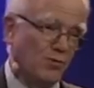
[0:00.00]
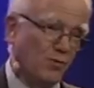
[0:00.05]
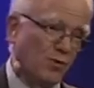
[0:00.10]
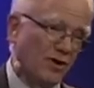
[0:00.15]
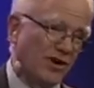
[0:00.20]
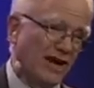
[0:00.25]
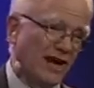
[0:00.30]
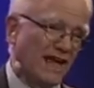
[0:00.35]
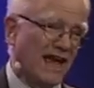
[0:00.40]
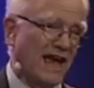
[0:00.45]

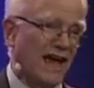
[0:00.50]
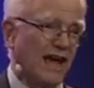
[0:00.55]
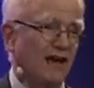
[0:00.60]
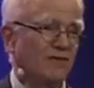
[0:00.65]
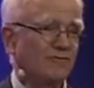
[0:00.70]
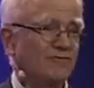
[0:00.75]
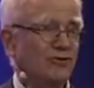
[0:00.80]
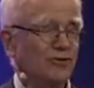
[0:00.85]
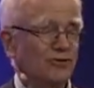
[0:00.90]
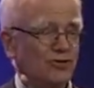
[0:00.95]

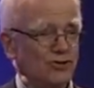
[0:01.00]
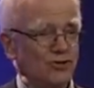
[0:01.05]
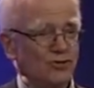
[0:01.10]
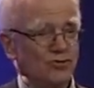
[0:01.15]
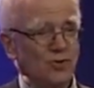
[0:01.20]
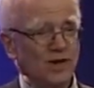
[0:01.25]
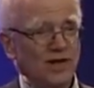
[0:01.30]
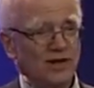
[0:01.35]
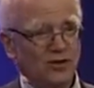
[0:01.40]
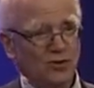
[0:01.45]
1.5 or 2
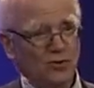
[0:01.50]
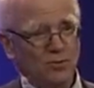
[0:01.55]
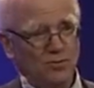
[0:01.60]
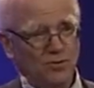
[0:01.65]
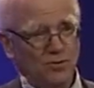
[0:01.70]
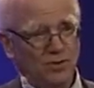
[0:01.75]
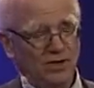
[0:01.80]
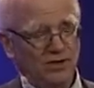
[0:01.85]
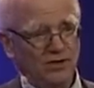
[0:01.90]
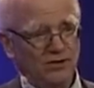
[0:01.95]
IQ
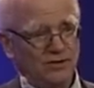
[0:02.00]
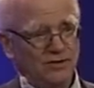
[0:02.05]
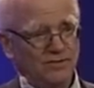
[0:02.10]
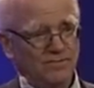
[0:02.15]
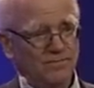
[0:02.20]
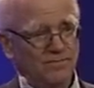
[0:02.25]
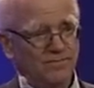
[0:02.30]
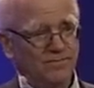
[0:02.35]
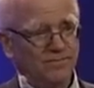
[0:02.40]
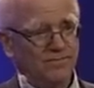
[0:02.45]
points.
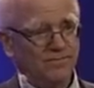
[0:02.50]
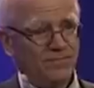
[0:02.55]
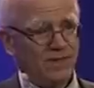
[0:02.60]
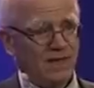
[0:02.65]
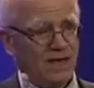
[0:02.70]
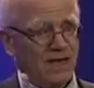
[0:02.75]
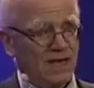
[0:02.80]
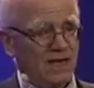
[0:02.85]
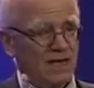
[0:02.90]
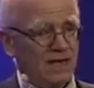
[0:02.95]

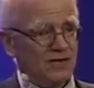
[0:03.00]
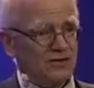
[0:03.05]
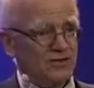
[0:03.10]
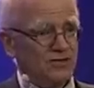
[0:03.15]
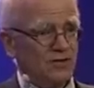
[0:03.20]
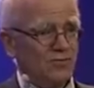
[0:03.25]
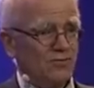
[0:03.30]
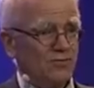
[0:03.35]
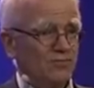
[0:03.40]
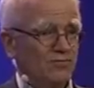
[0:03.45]

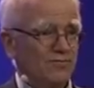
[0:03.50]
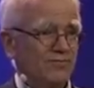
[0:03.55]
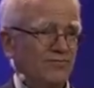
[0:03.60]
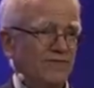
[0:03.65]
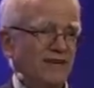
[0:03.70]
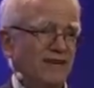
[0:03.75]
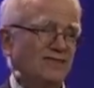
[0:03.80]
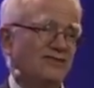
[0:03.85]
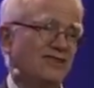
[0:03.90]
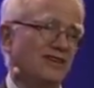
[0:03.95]
So
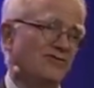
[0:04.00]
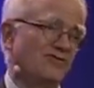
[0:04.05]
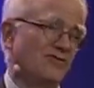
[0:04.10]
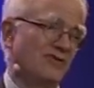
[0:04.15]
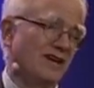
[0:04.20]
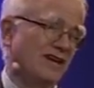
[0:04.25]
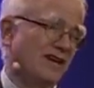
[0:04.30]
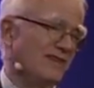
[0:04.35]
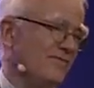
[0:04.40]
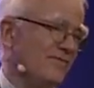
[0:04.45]

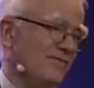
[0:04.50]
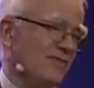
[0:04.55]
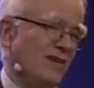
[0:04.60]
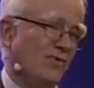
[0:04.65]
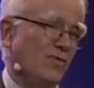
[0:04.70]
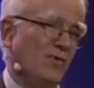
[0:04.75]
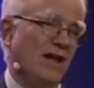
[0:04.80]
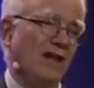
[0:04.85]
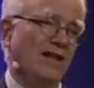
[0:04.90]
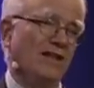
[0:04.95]
essentially,
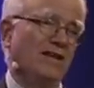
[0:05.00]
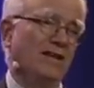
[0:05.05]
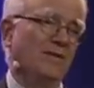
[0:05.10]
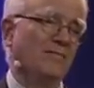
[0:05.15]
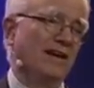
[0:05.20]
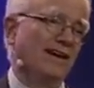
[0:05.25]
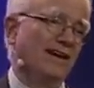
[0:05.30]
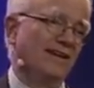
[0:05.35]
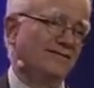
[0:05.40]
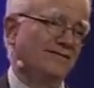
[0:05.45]
well, I
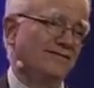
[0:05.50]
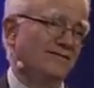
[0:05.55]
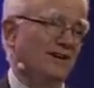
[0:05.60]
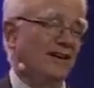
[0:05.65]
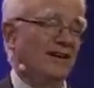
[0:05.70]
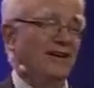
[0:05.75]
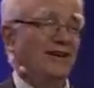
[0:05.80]
mean,